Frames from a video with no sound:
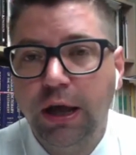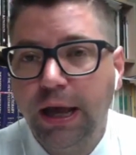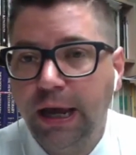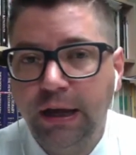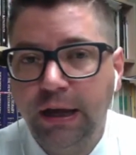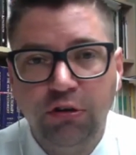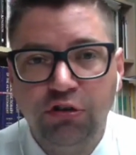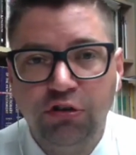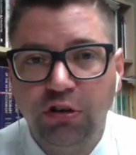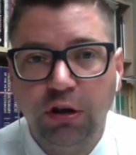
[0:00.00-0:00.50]

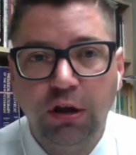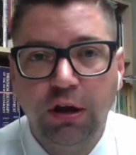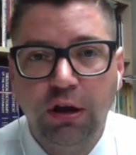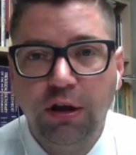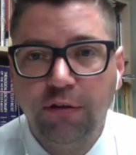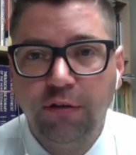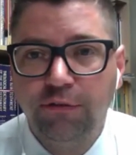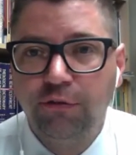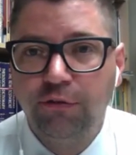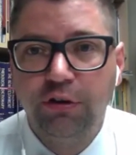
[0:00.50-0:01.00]
Asia,
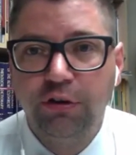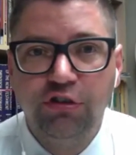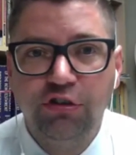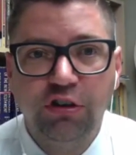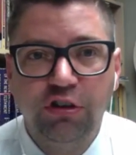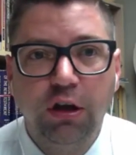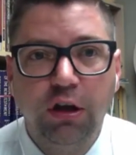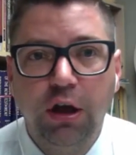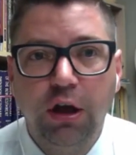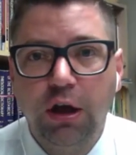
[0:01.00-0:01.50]

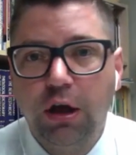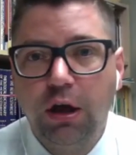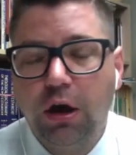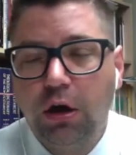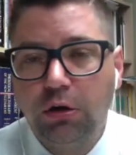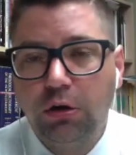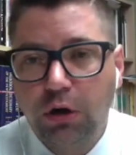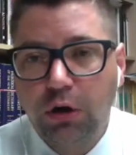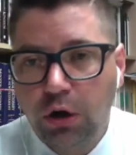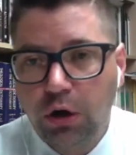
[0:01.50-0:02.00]
Phrygia,
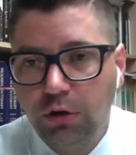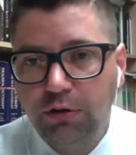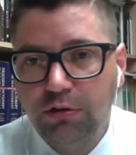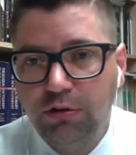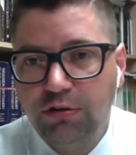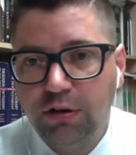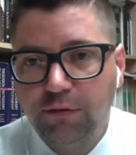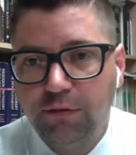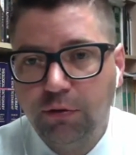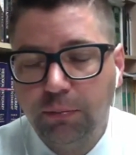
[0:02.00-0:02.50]
all
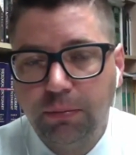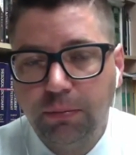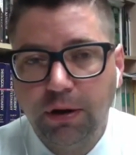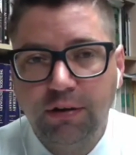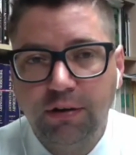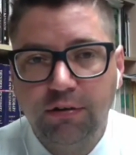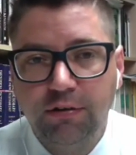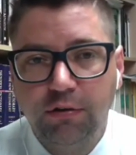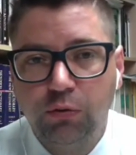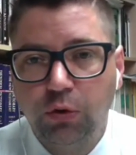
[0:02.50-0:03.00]
these different
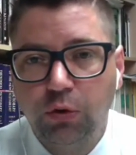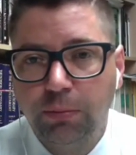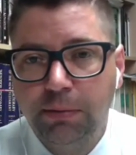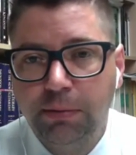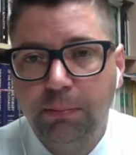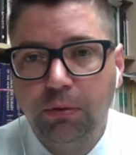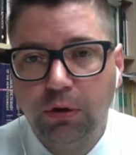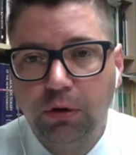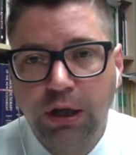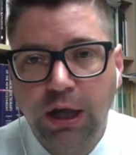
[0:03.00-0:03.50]
places where
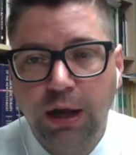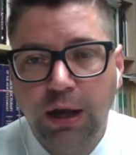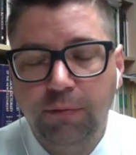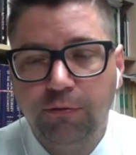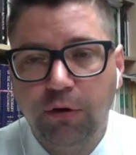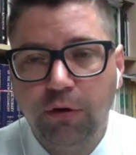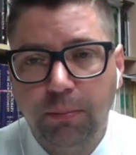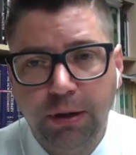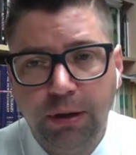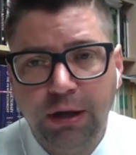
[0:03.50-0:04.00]
people came from,